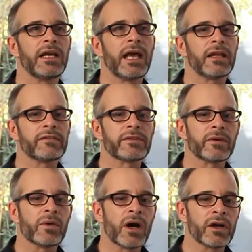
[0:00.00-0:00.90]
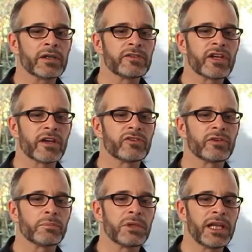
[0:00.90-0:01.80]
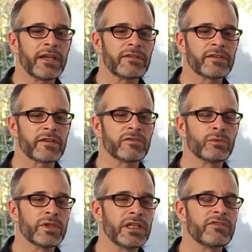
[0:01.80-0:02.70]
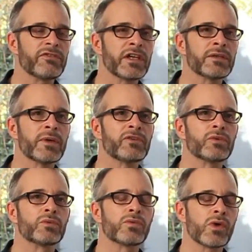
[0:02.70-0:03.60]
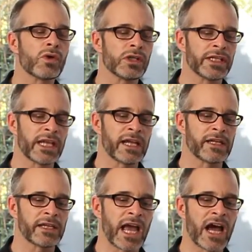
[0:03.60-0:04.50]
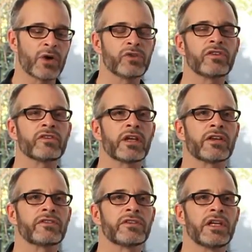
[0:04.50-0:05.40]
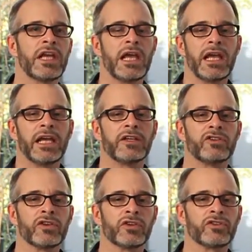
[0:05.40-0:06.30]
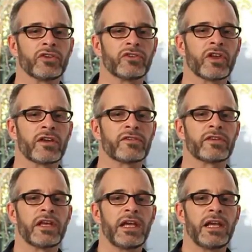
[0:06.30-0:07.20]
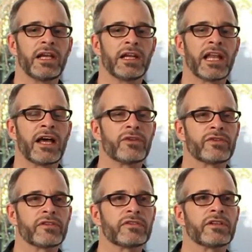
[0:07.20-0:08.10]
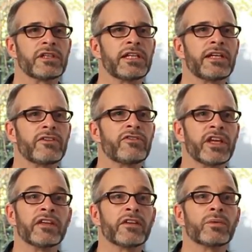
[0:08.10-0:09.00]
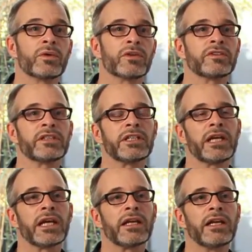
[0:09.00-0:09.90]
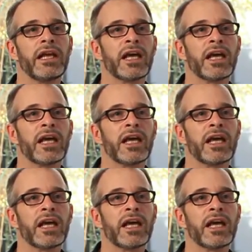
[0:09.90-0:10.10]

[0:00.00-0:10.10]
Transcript: And so architecture plays this really fundamental role in that it houses us, it nurtures us, it allows us to live in the world today.